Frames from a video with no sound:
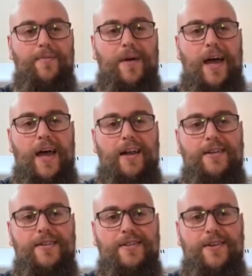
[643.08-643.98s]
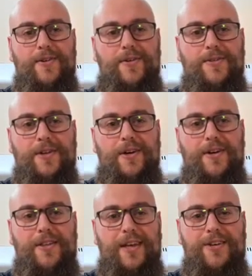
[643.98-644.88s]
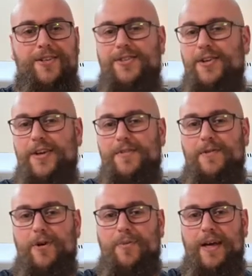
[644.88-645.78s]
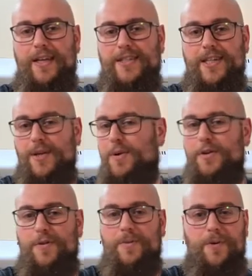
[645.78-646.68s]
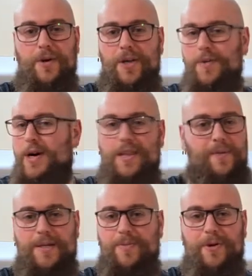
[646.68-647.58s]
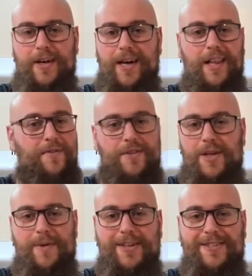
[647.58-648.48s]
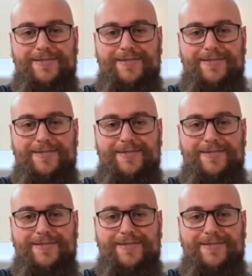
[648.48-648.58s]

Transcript: And also thank you, Sonic, for being such a wonderful boy. You are the best boy. I love you so much.